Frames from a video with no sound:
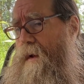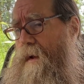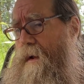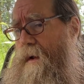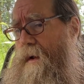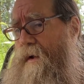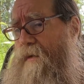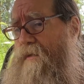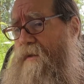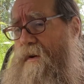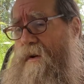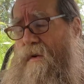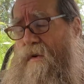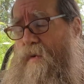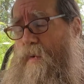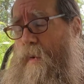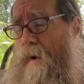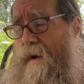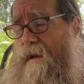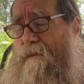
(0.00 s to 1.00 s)

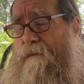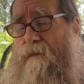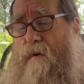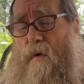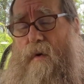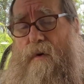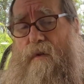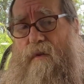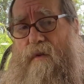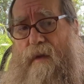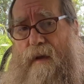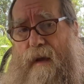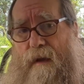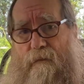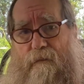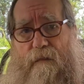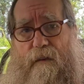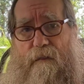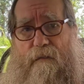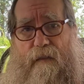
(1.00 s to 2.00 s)
120 volts
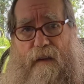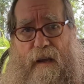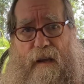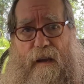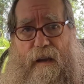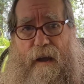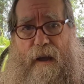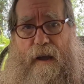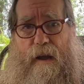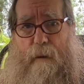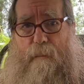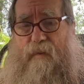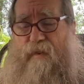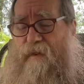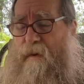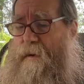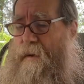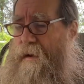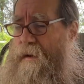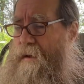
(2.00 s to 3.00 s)
and 15
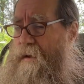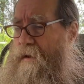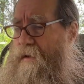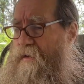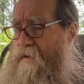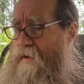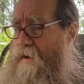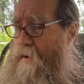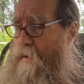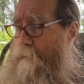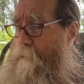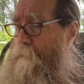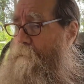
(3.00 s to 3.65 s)
amps. So